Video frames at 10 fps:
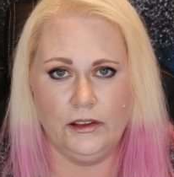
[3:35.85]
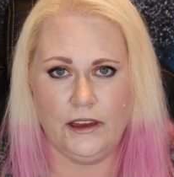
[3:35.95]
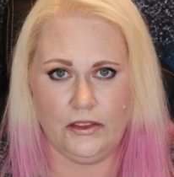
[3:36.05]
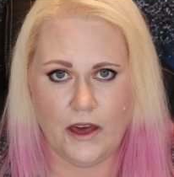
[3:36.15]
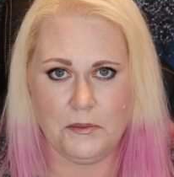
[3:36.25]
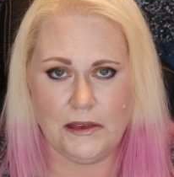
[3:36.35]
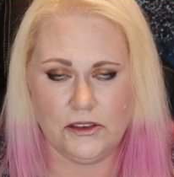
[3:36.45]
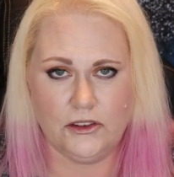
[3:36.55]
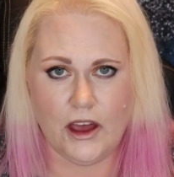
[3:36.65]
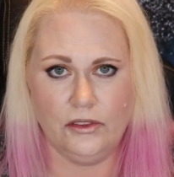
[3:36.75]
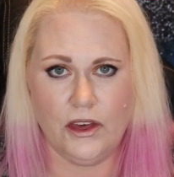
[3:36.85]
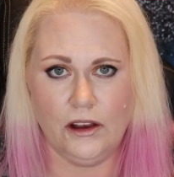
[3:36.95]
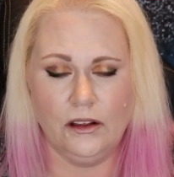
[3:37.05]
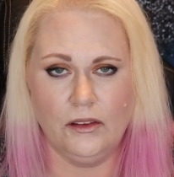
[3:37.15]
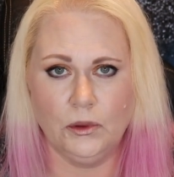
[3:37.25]
to get that message out that
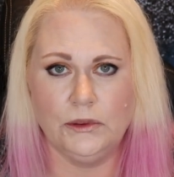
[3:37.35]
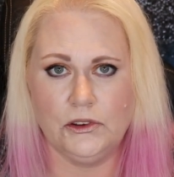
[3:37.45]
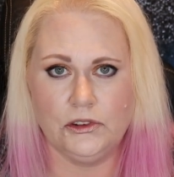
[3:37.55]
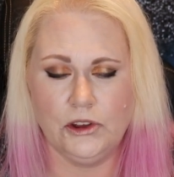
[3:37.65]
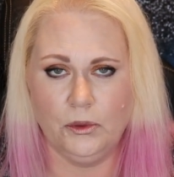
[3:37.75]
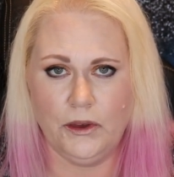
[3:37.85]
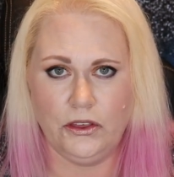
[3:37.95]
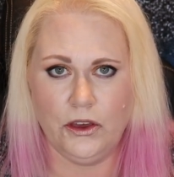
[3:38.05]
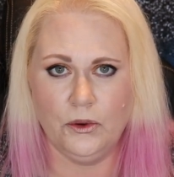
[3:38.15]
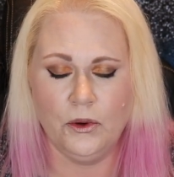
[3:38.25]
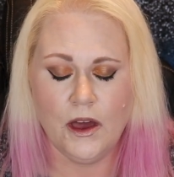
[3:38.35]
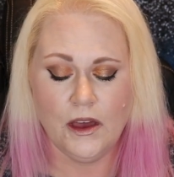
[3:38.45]
your loved ones are still with you.